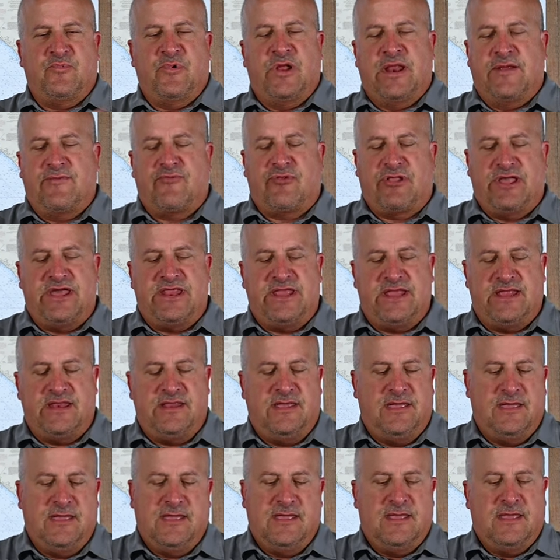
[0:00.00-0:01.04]
whatever lead head.
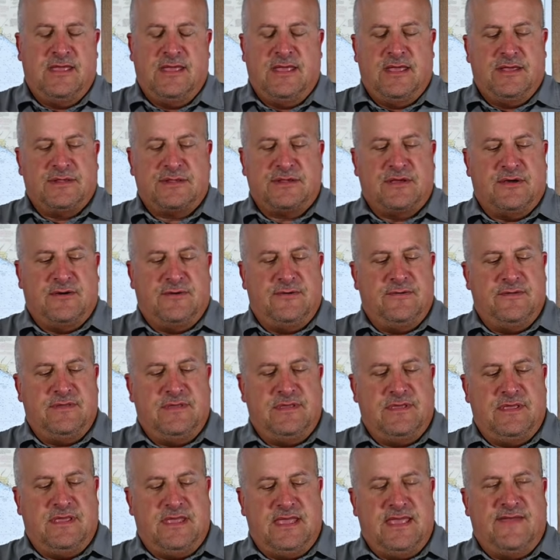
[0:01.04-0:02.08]
So
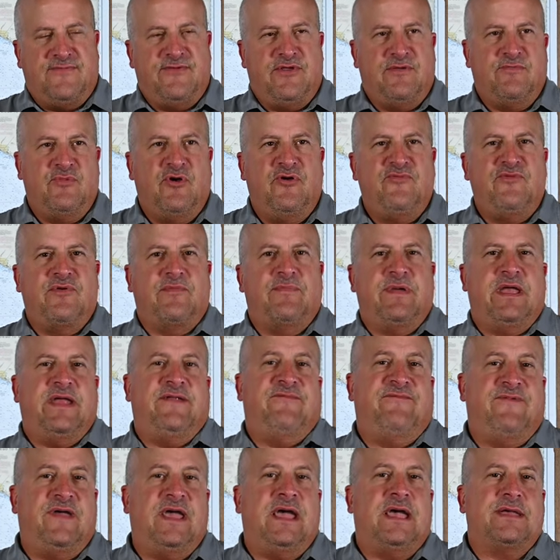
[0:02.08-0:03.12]
if you move your bait
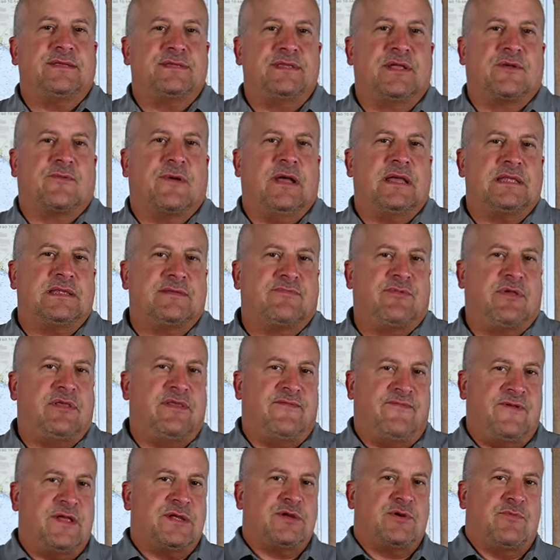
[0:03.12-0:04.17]
fast and aggressively, the
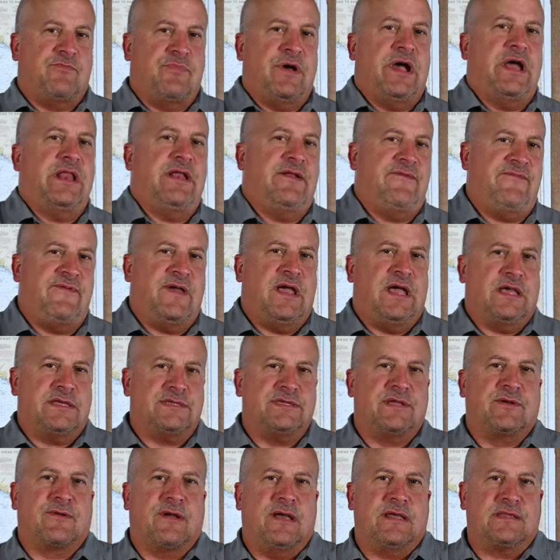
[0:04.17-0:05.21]
fish will bite it fast
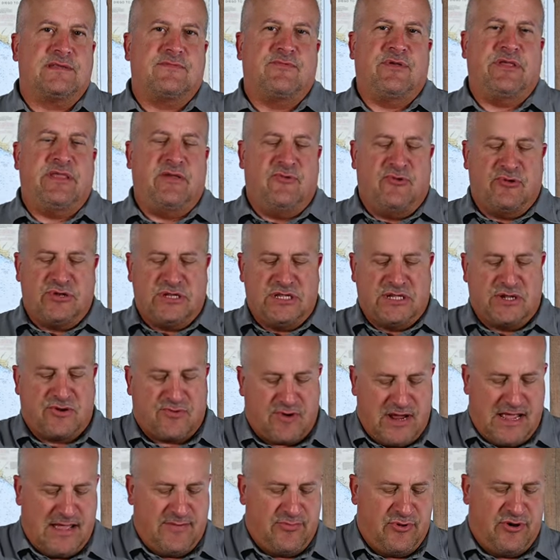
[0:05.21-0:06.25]
and aggressively. They won't just
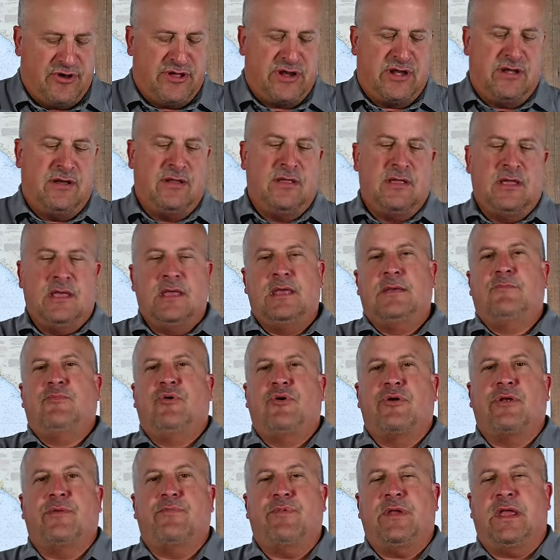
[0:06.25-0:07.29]
grab on and
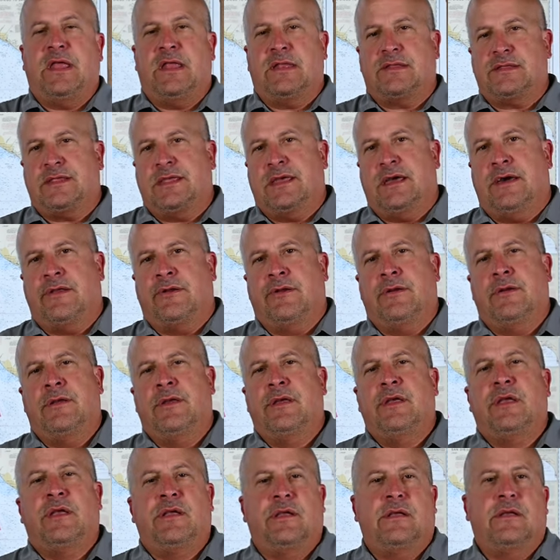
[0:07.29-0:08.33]
pull your pants down or
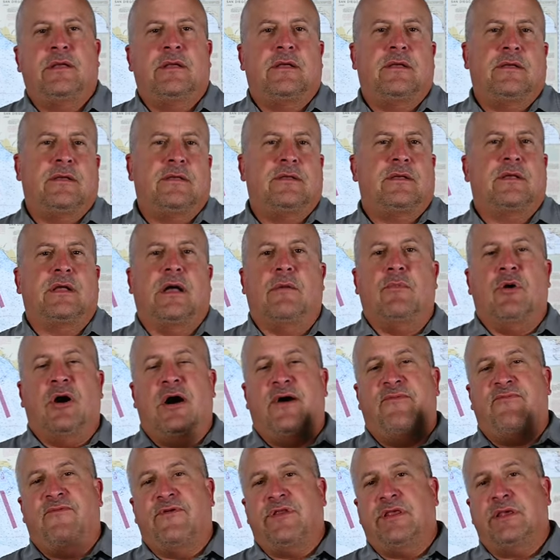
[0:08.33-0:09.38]
come
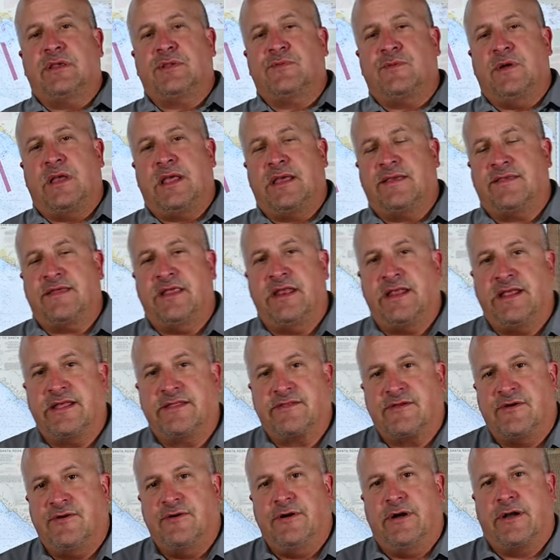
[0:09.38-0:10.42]
off when you swing because they didn't get
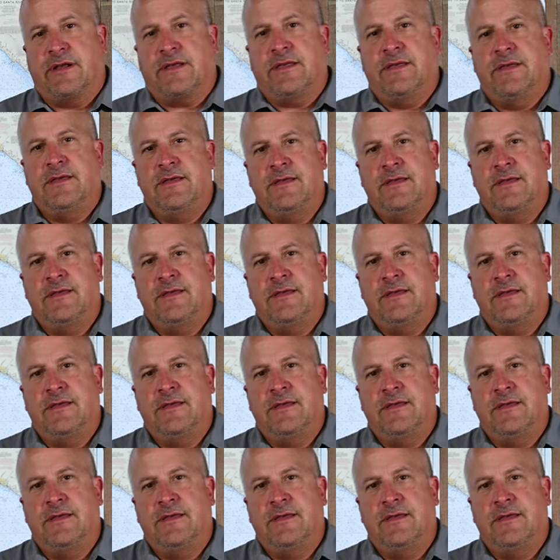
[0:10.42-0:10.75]
the hook.